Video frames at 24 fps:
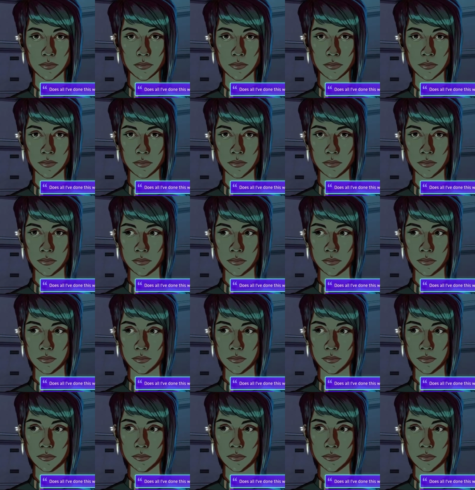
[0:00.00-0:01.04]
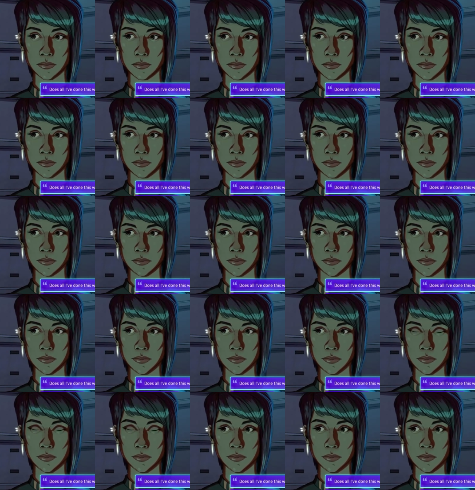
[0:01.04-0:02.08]

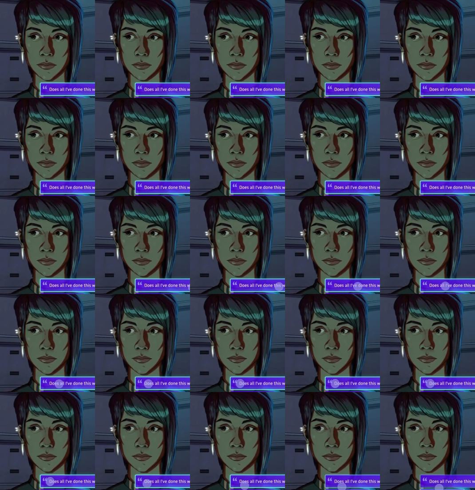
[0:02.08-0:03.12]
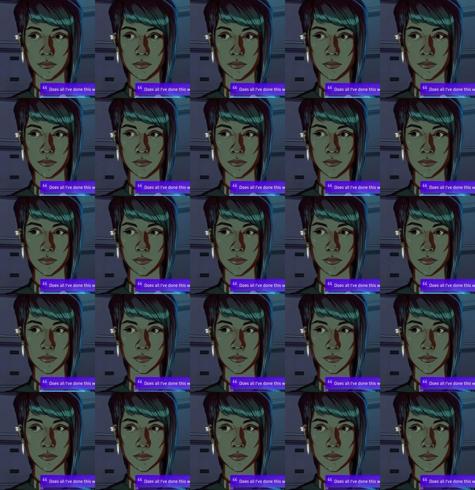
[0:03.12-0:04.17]

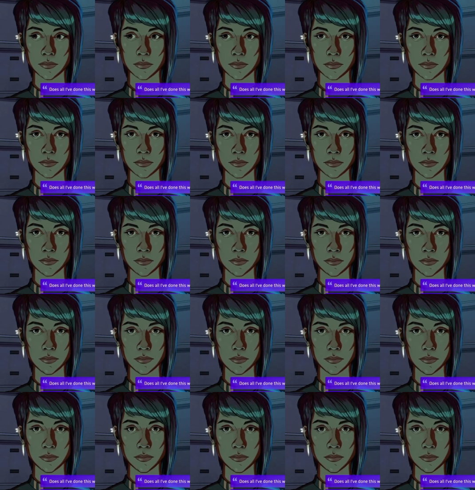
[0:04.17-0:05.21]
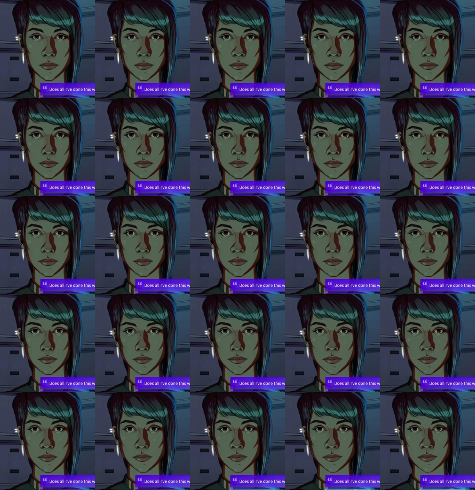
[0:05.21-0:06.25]

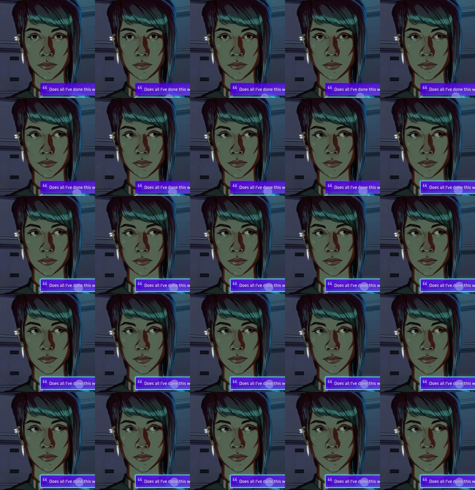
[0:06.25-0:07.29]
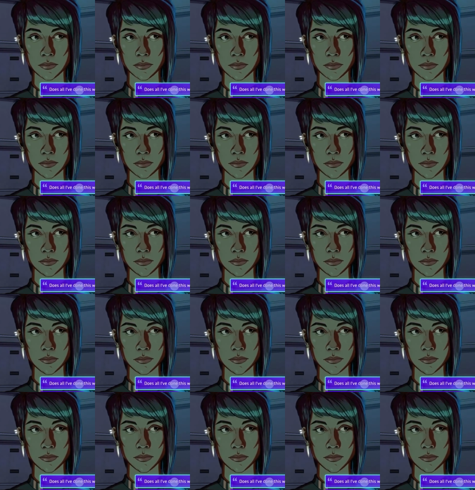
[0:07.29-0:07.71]
Nothing is said.